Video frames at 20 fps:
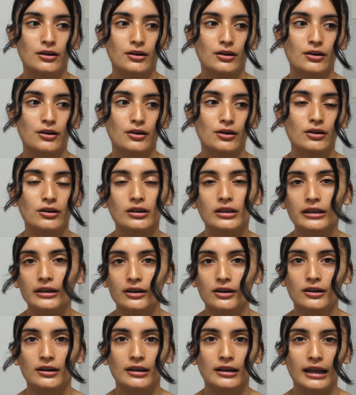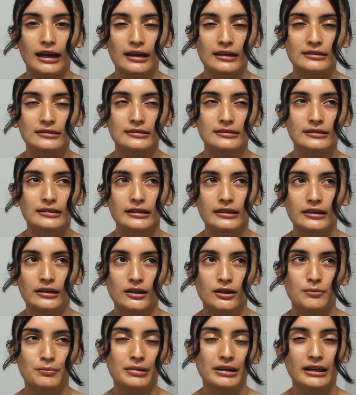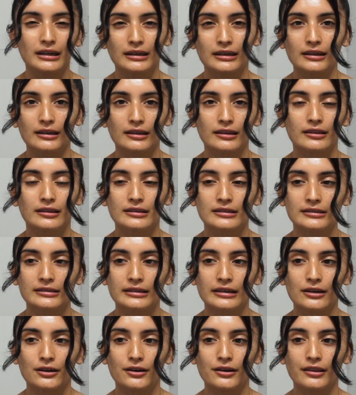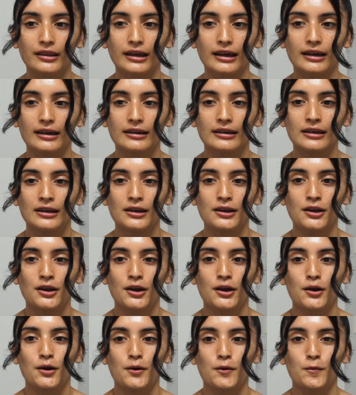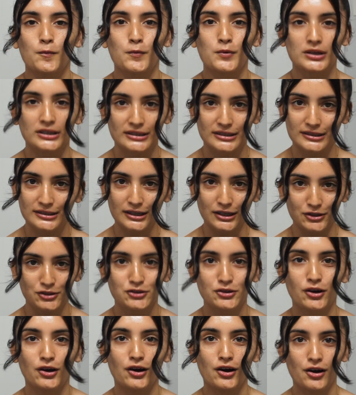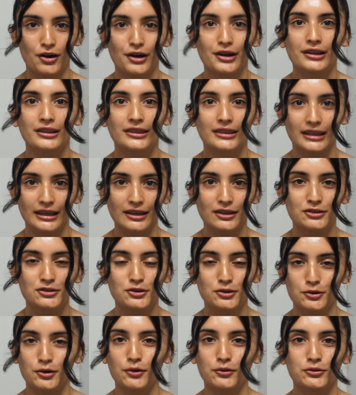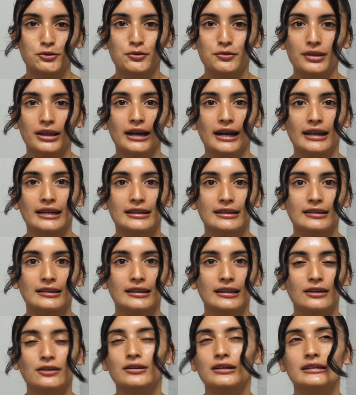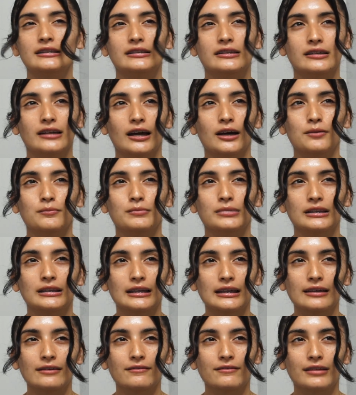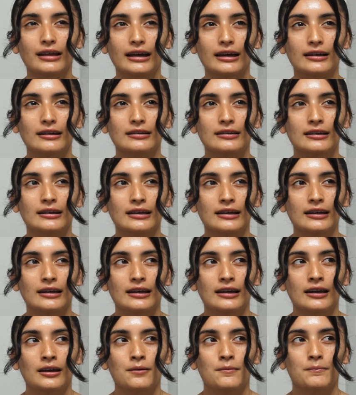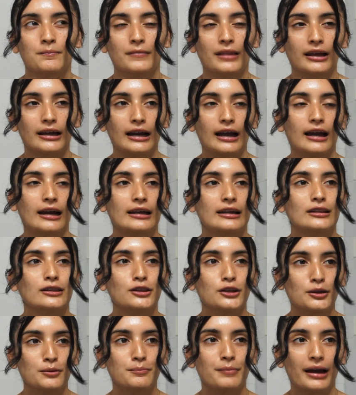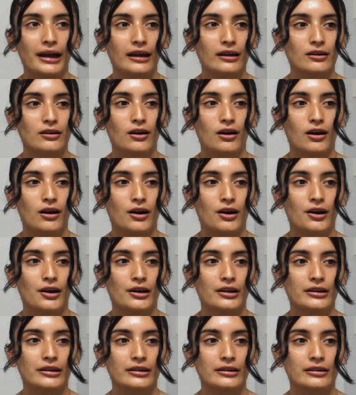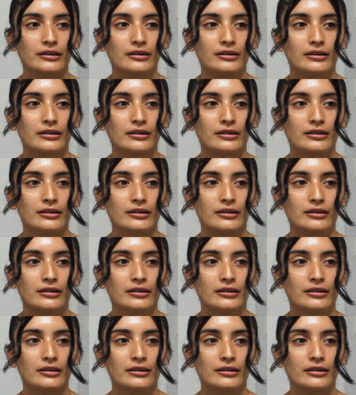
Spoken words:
earlier last year, beginning of this year, that was such a hard thing to go through that I literally did not believe that. Like, I look back on,